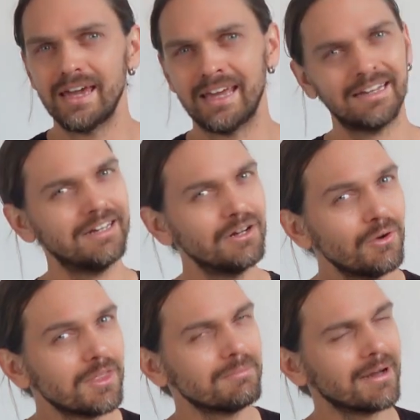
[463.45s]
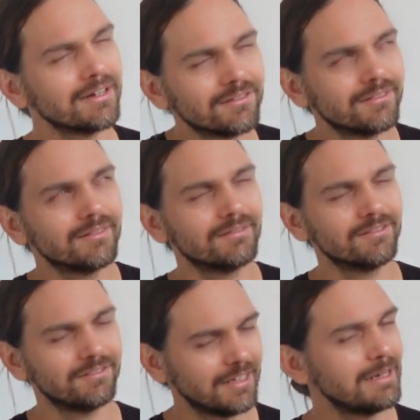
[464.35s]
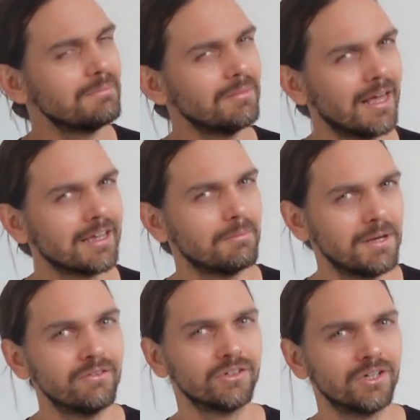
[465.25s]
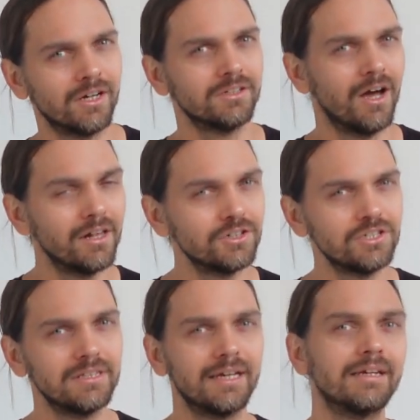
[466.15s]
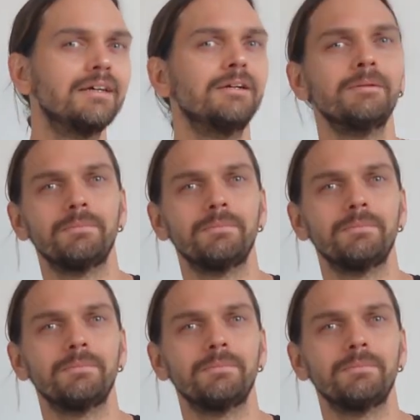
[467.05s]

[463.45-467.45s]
And I know that might seem like a bit of a tautology, like,